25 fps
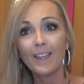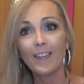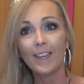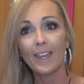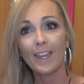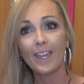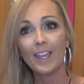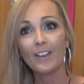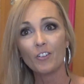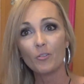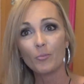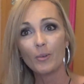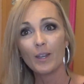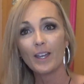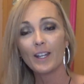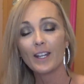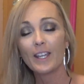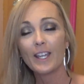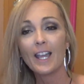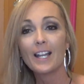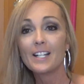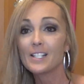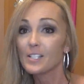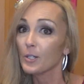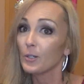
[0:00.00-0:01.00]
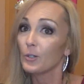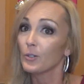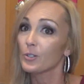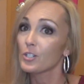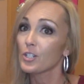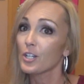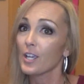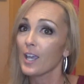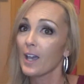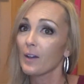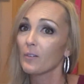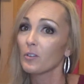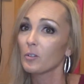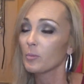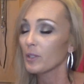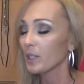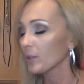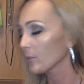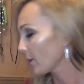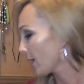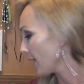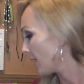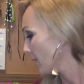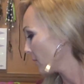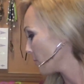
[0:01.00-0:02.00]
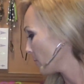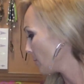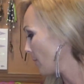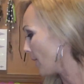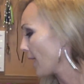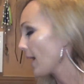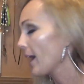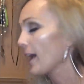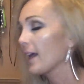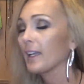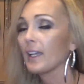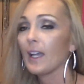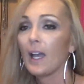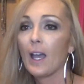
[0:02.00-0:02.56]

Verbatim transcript: Hey everybody, I told you I would be right back.